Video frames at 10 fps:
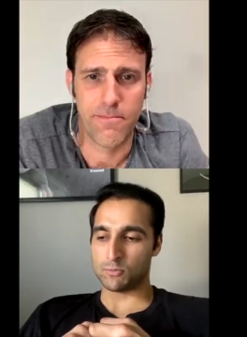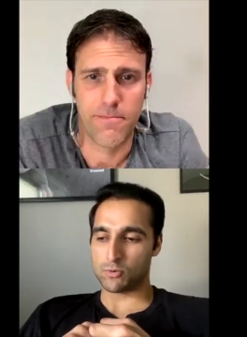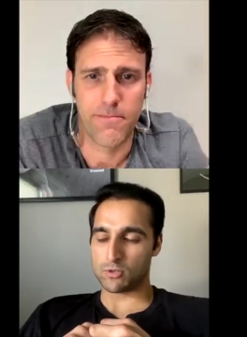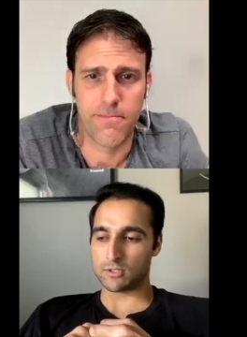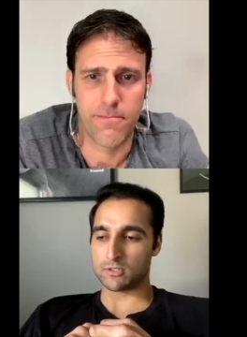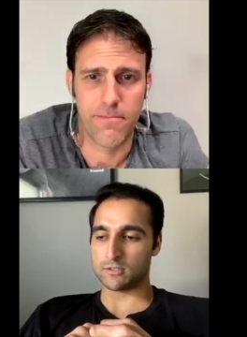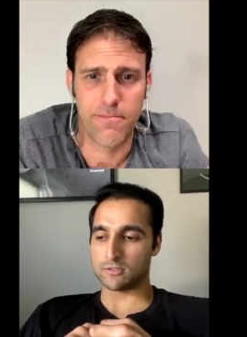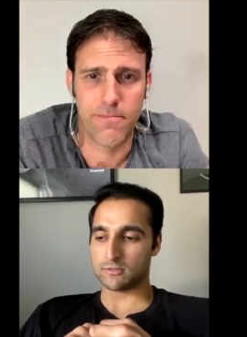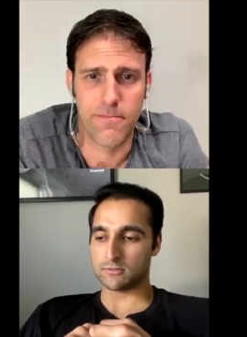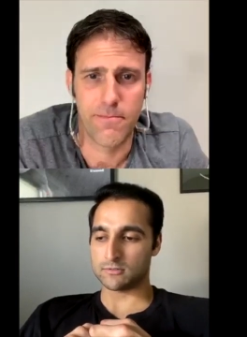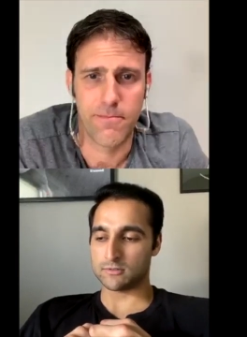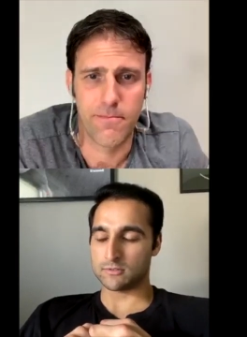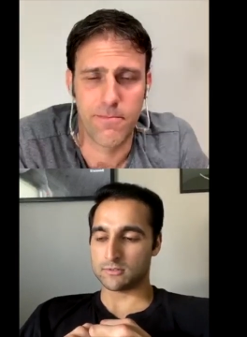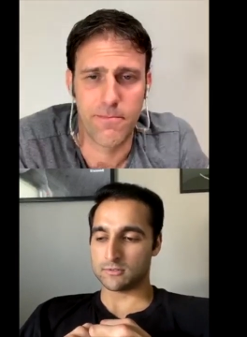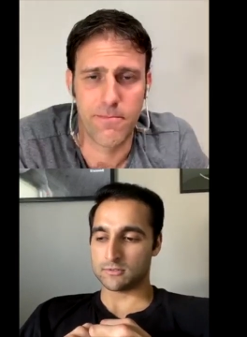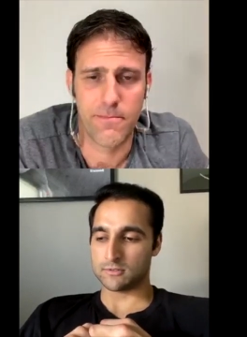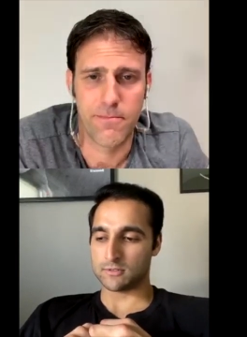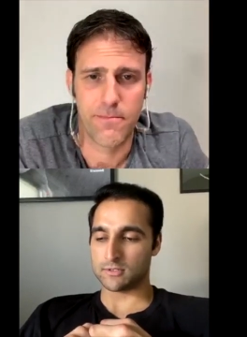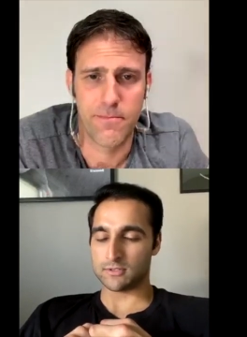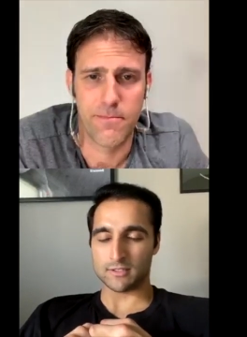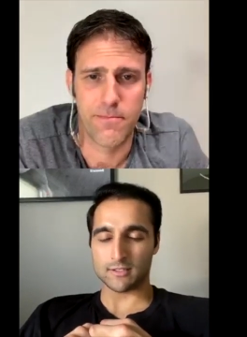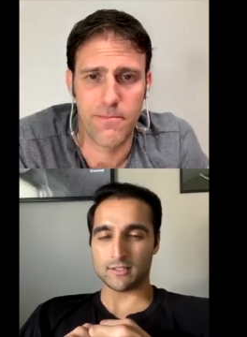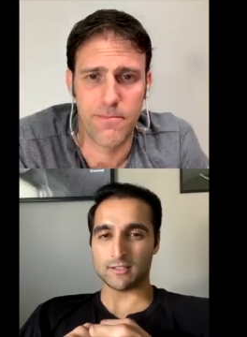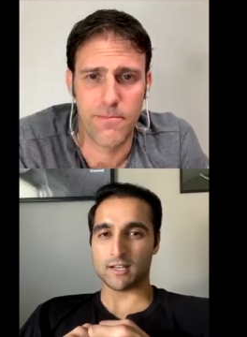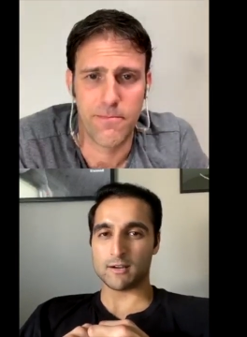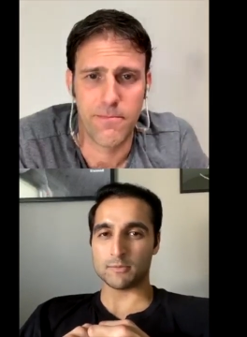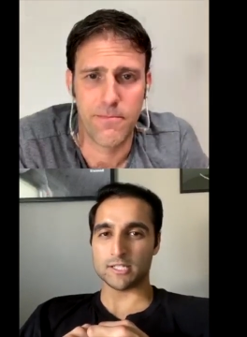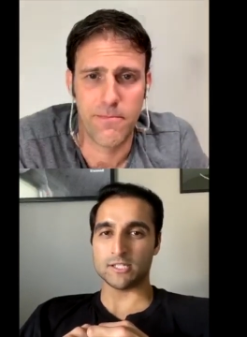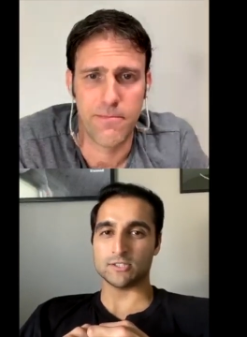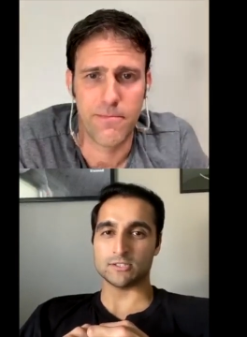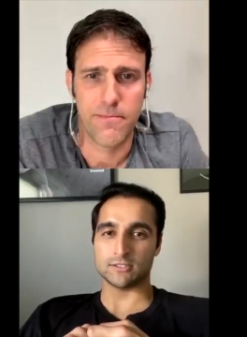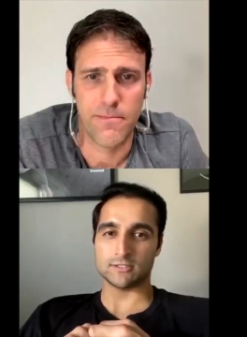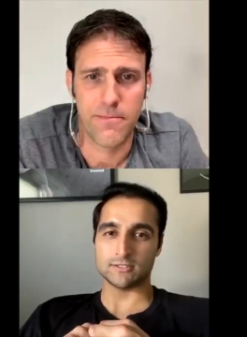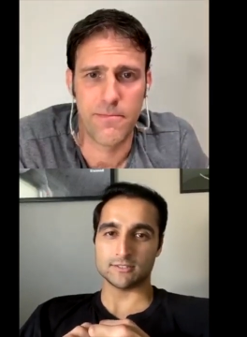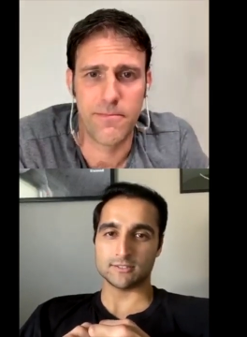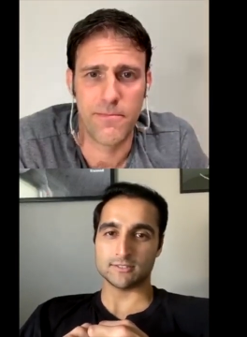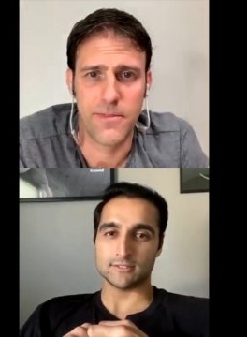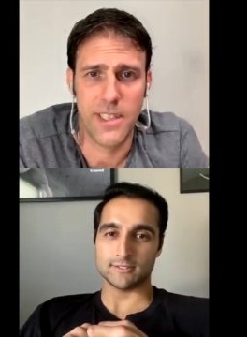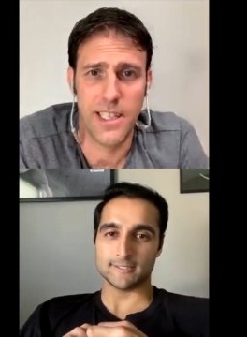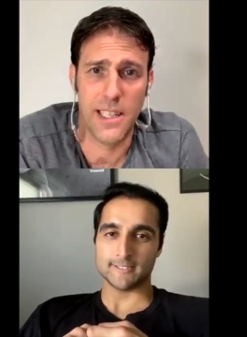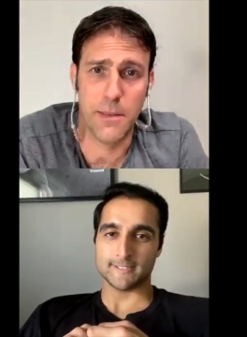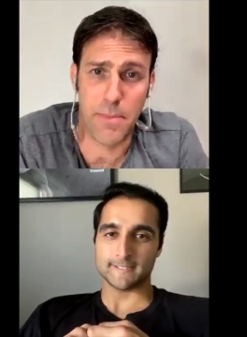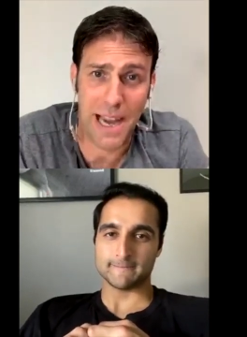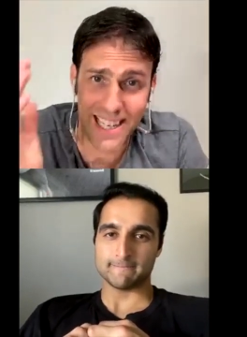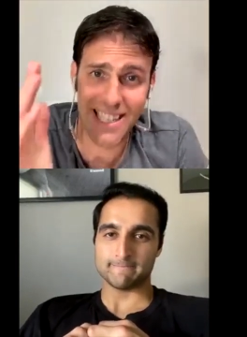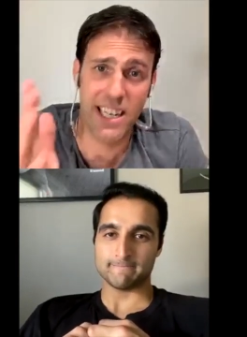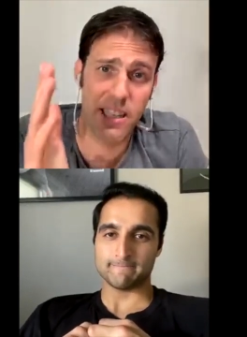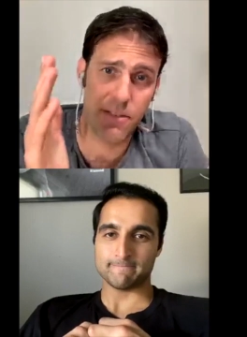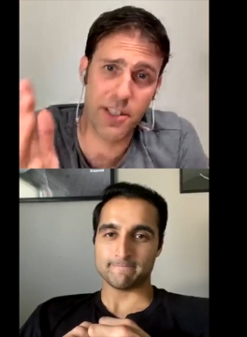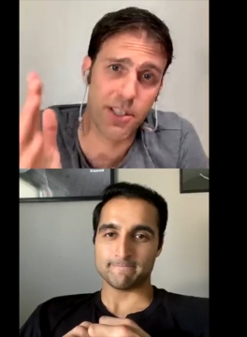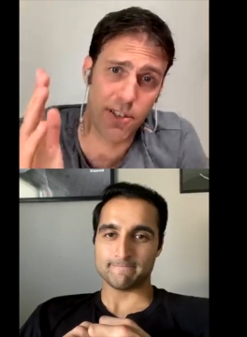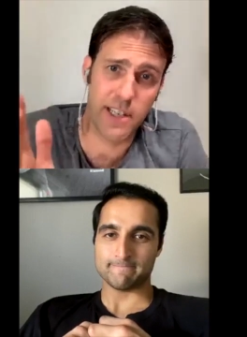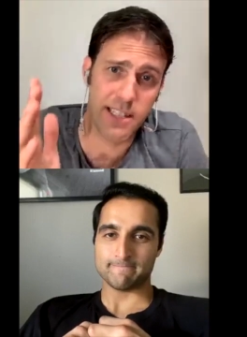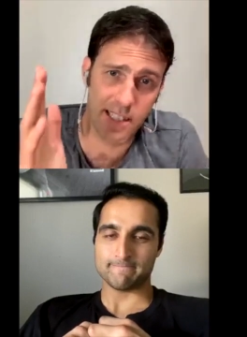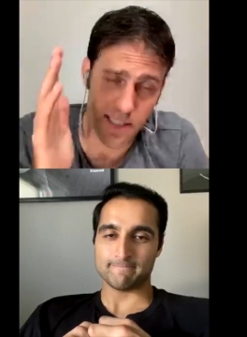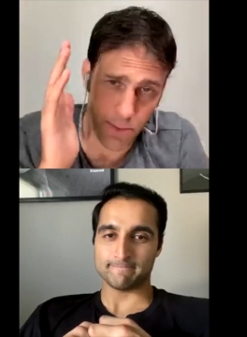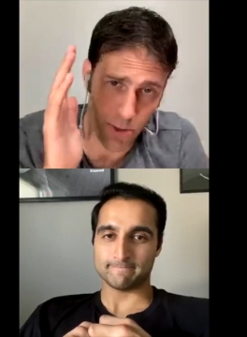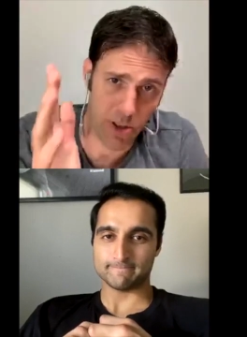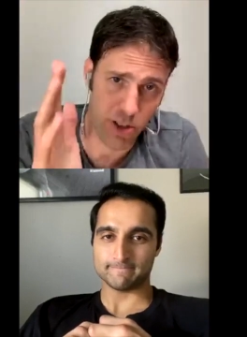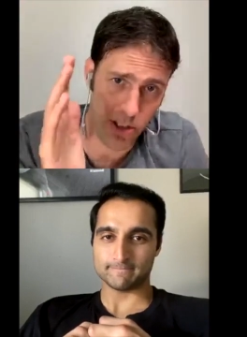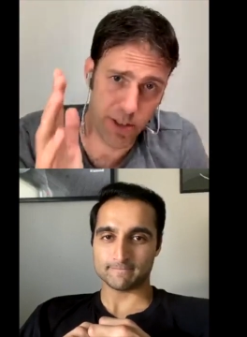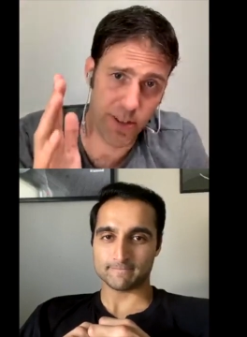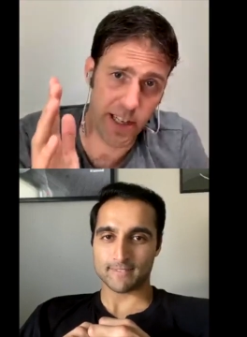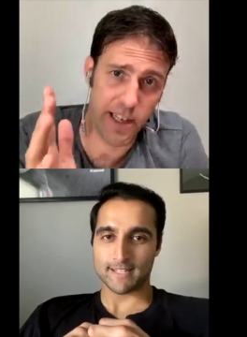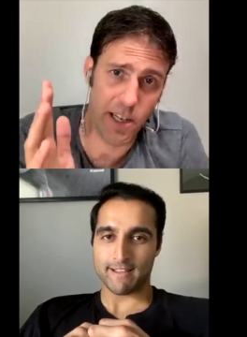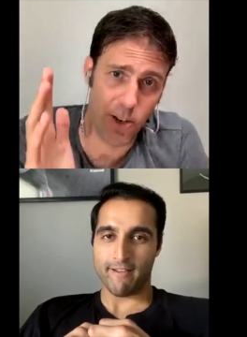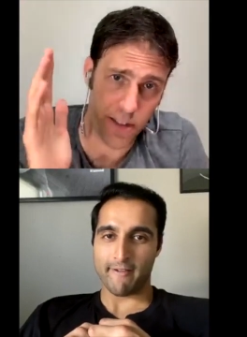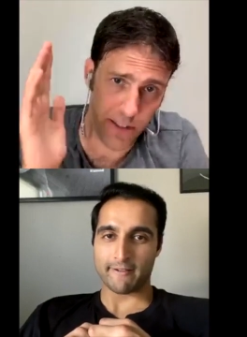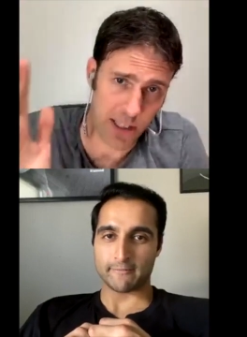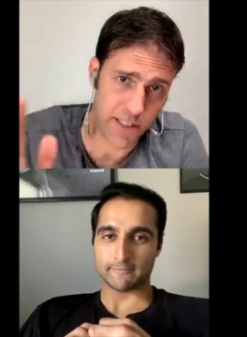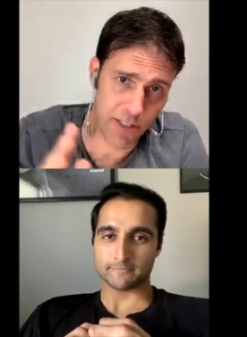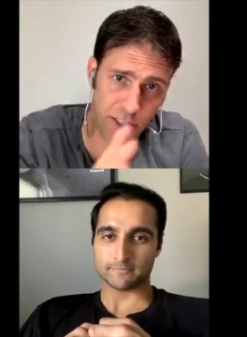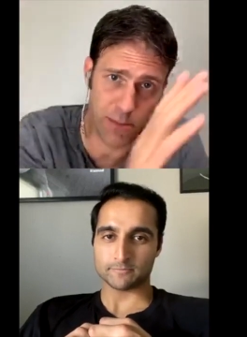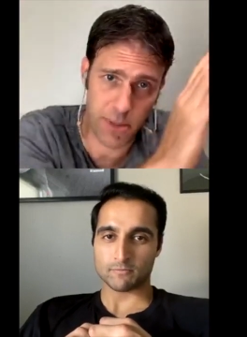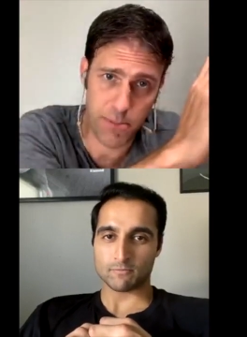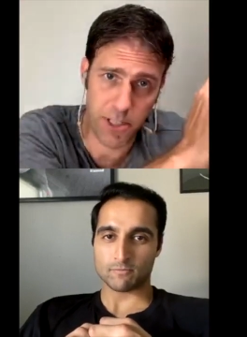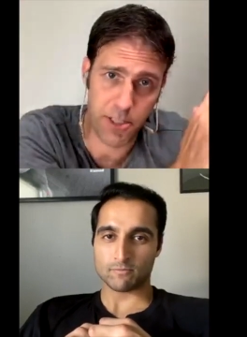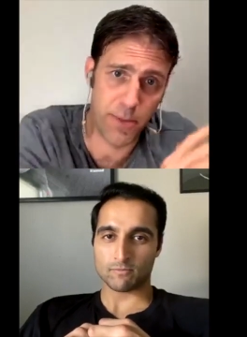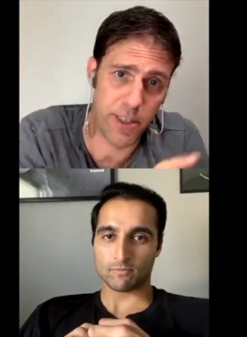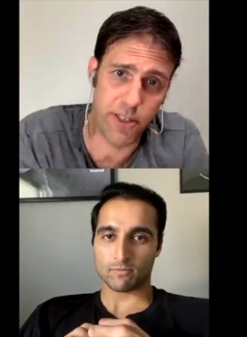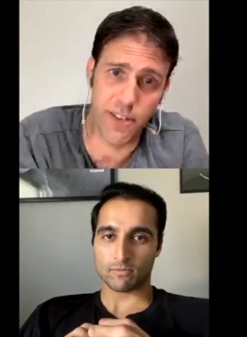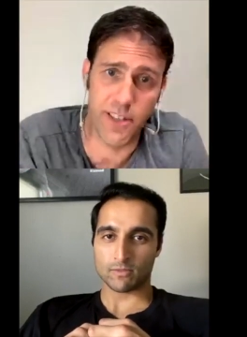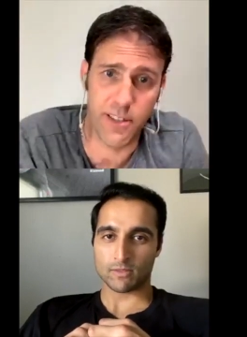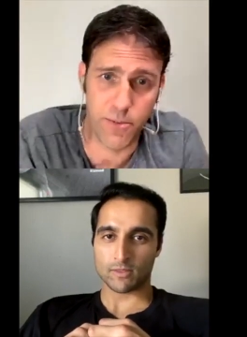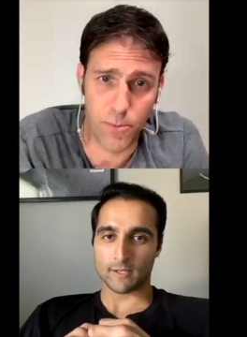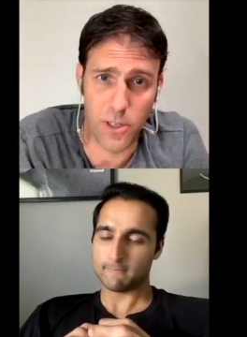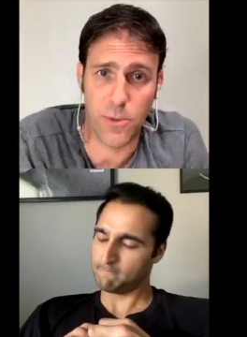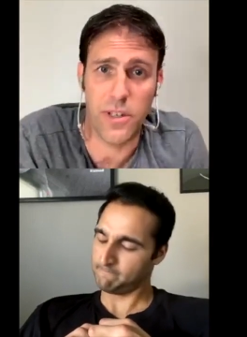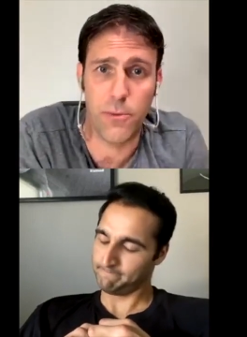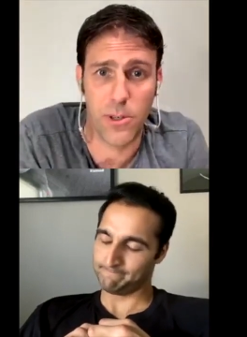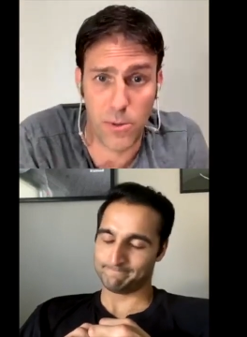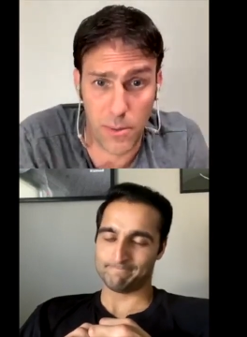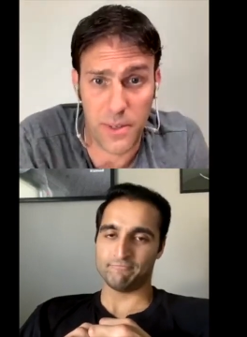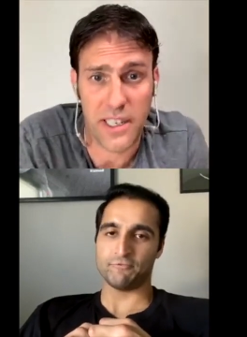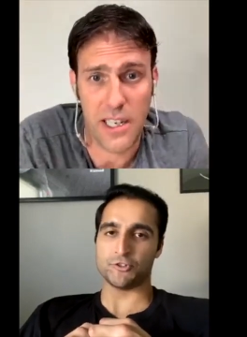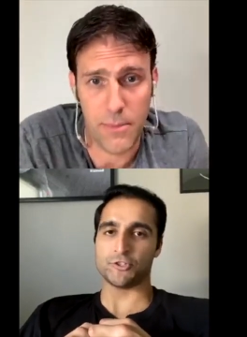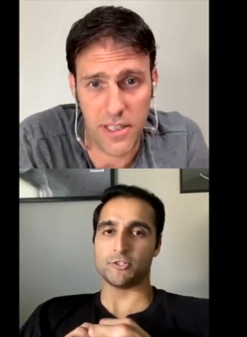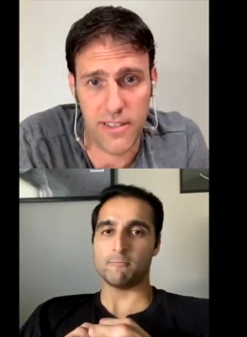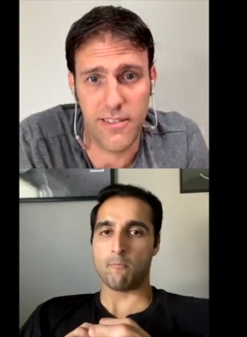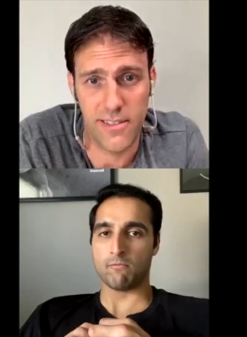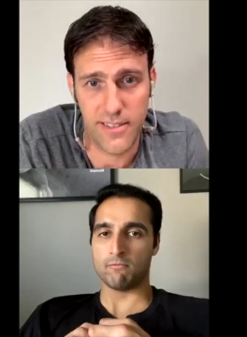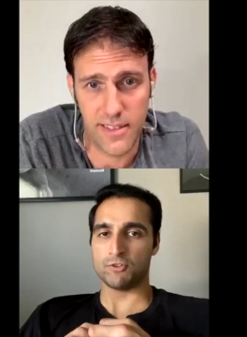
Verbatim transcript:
Speaker 1: even more uh, in, the, in the coming years.
Speaker 2: The backside of this crisis that we're all in right now, I think, is going to be much better than where we were when we came For sure. in.